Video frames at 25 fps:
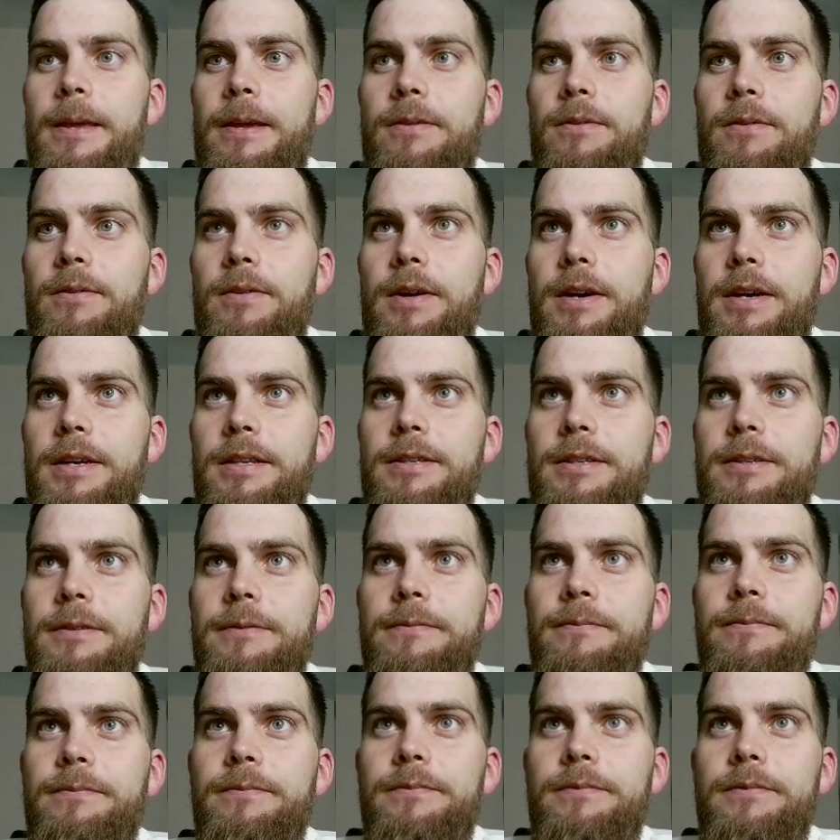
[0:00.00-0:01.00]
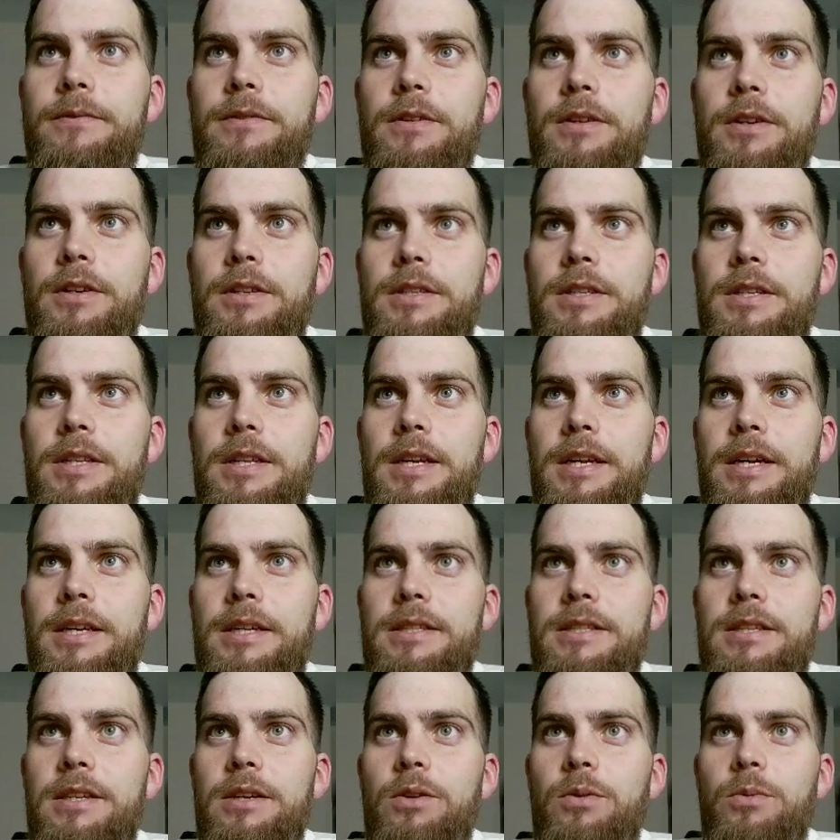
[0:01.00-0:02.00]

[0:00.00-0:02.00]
Right, on to the next.